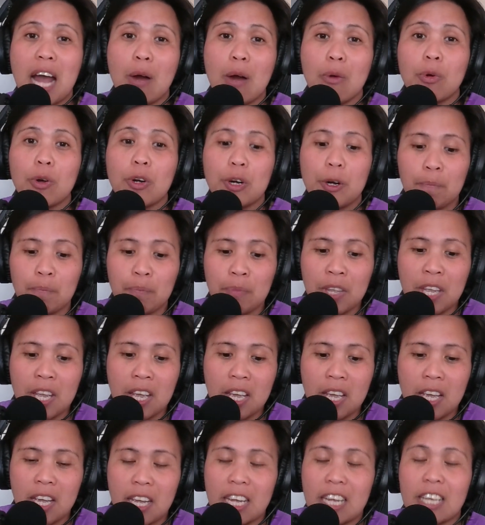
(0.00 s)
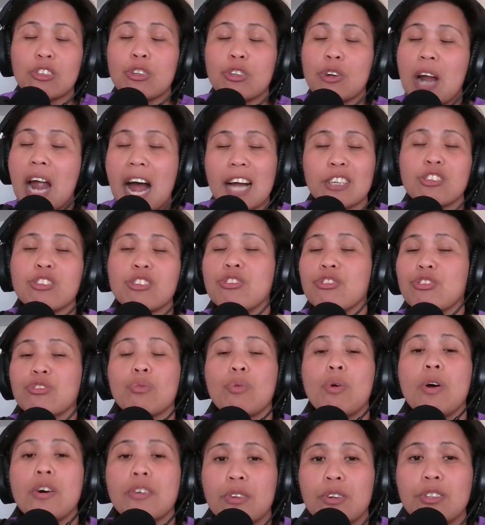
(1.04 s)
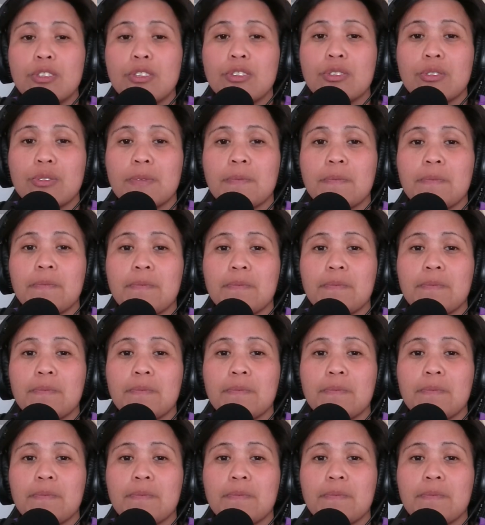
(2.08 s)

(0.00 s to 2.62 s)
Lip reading: our interactions to others.